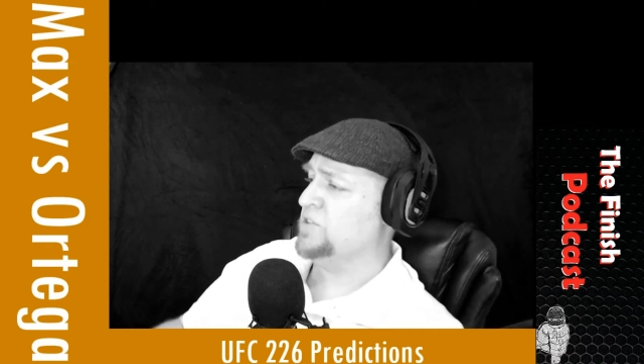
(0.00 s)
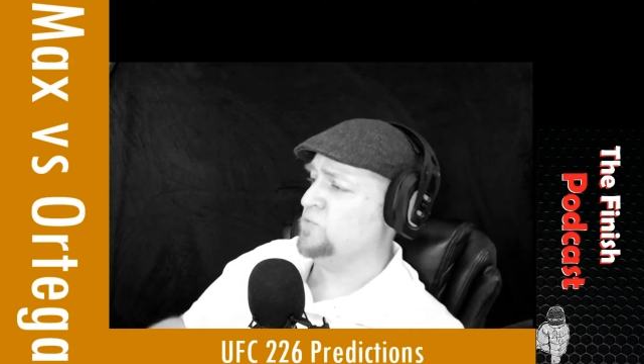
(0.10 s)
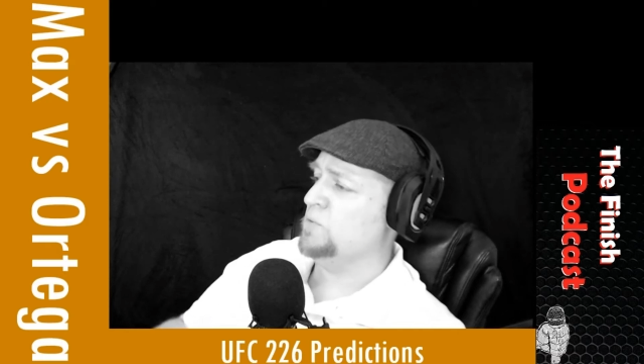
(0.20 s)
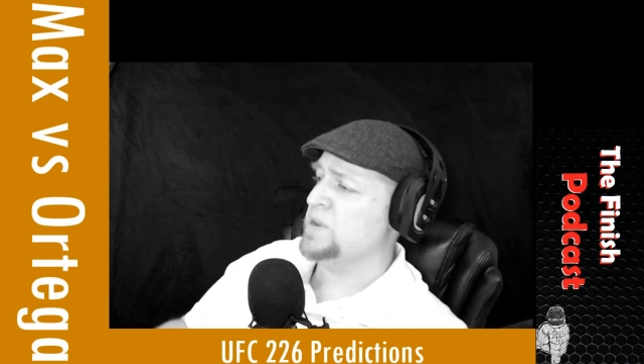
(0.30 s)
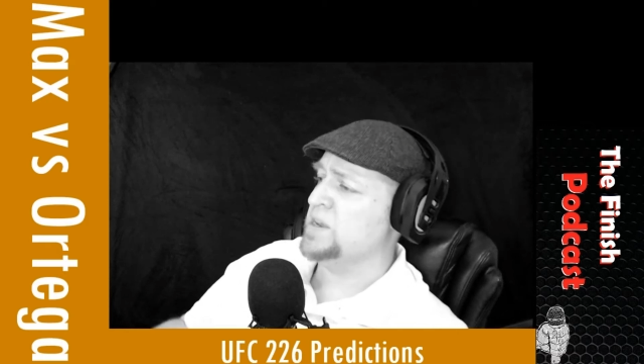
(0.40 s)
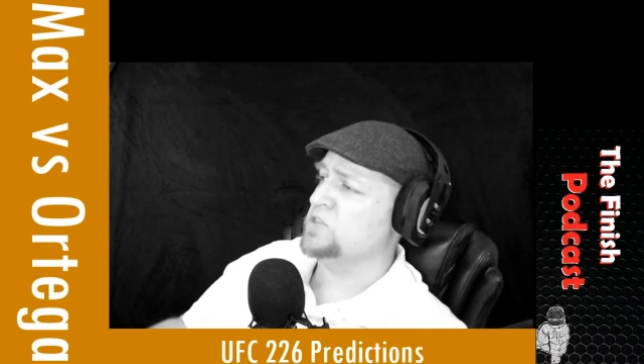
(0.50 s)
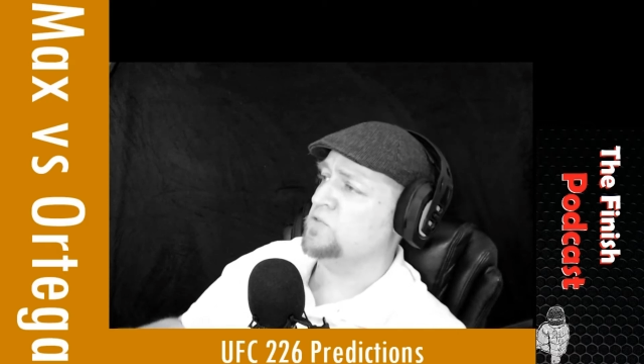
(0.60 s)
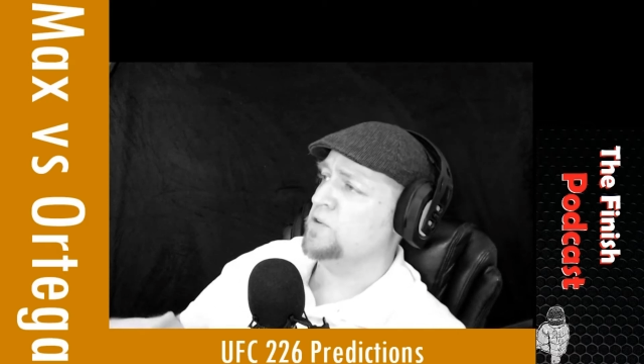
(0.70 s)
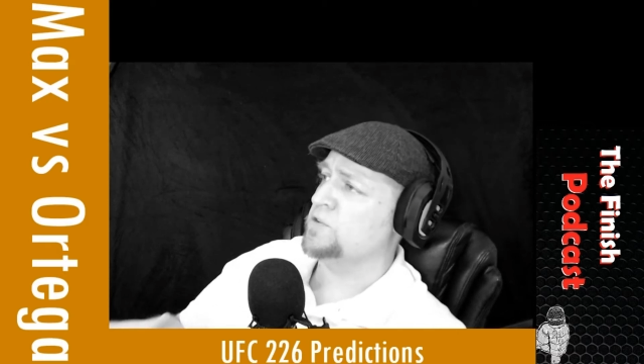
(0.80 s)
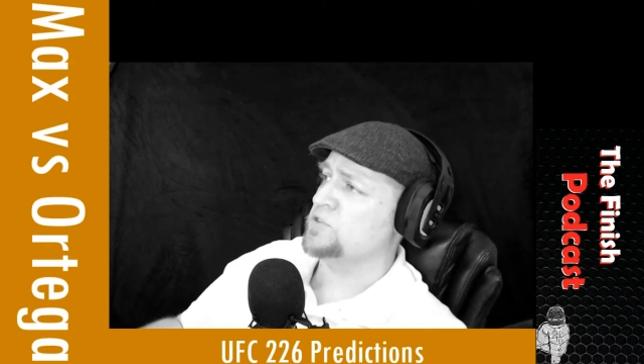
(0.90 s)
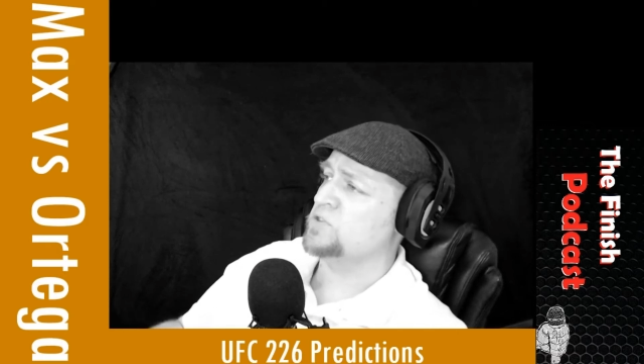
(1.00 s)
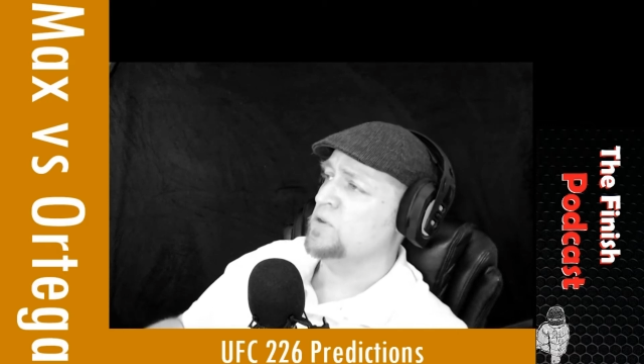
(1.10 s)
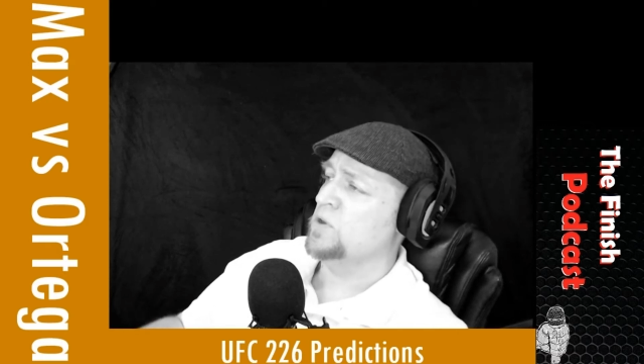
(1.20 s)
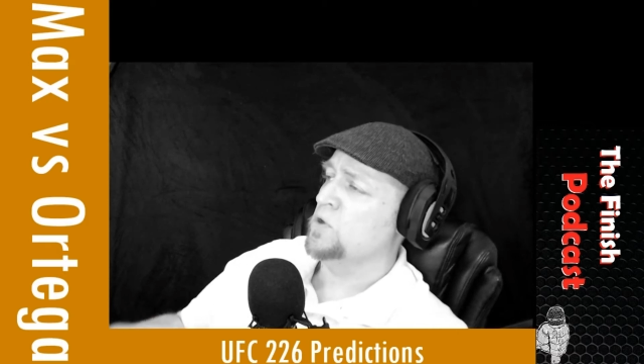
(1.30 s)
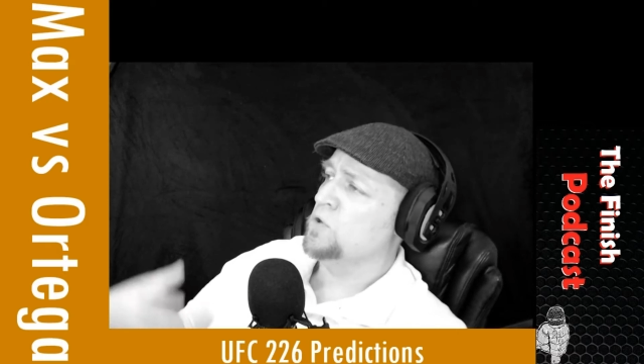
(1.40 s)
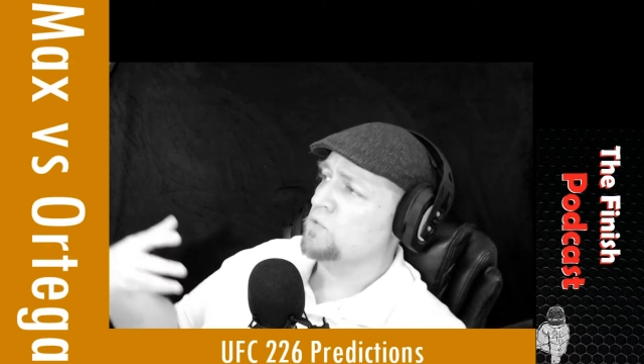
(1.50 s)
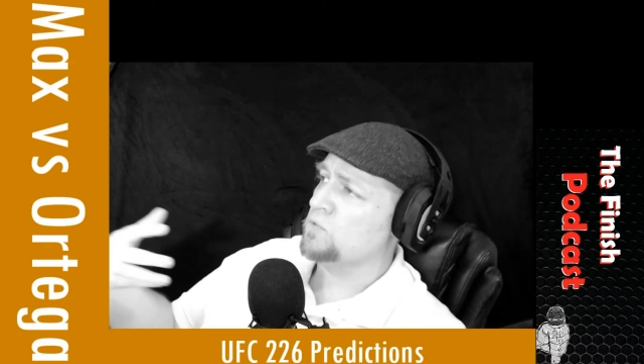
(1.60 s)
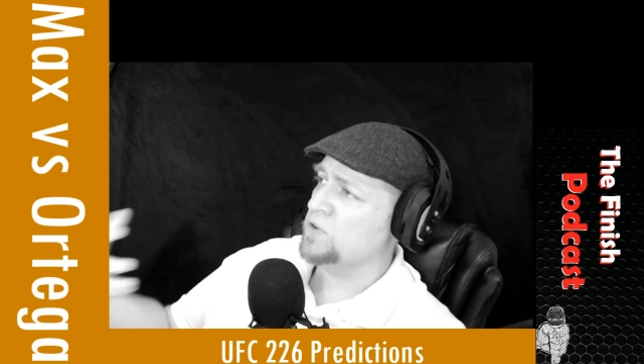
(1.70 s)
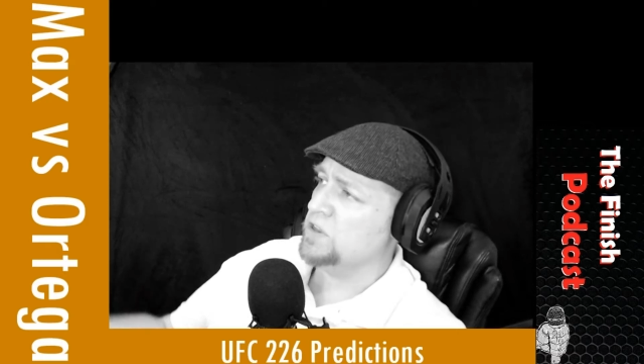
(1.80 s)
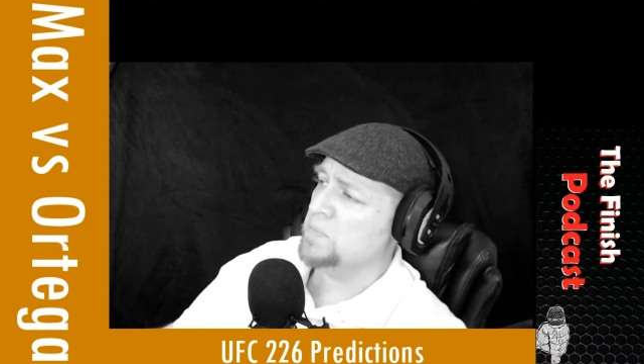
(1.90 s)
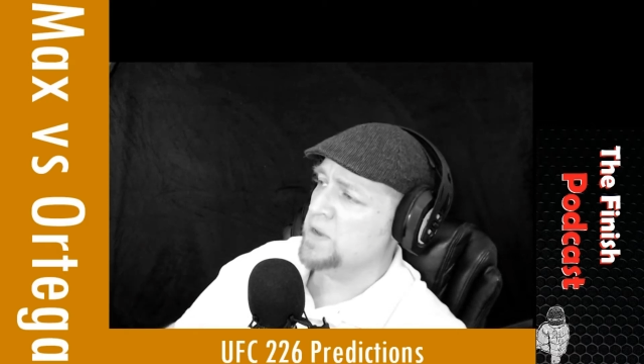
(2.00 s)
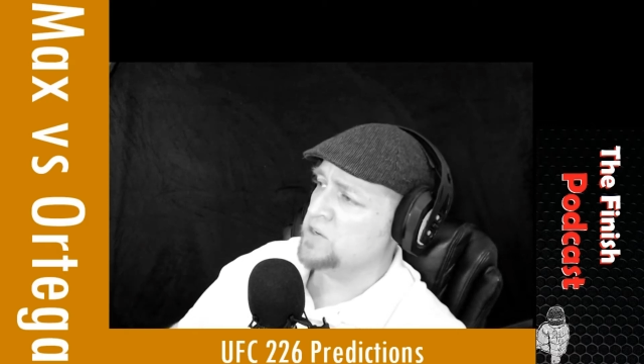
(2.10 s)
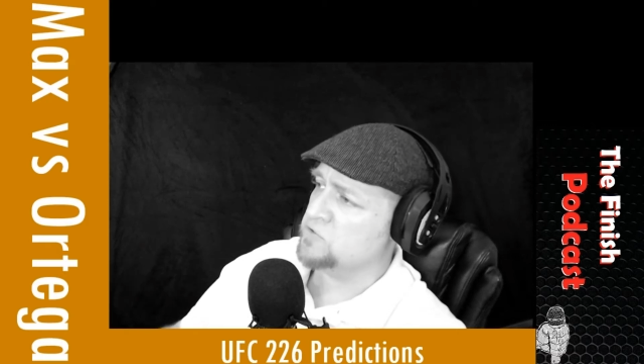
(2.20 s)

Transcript: will be his first really big true